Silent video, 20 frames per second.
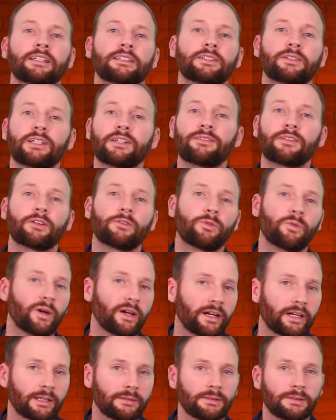So even if
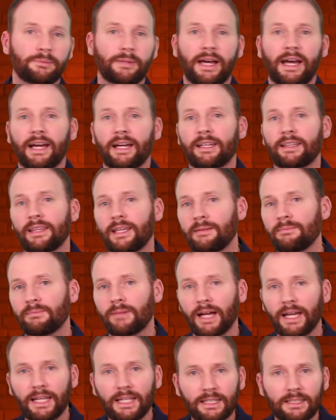Ware comes back, they
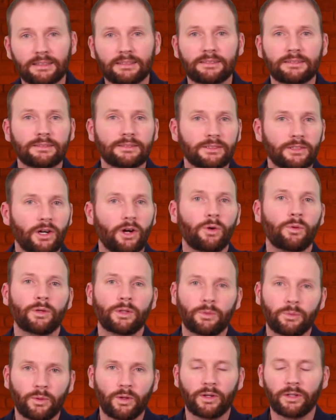might go
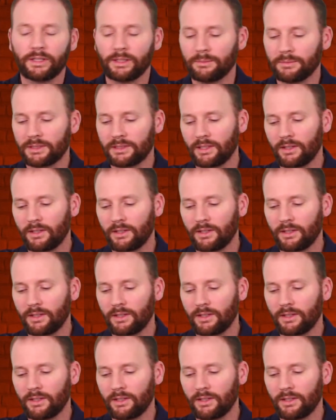with Williams.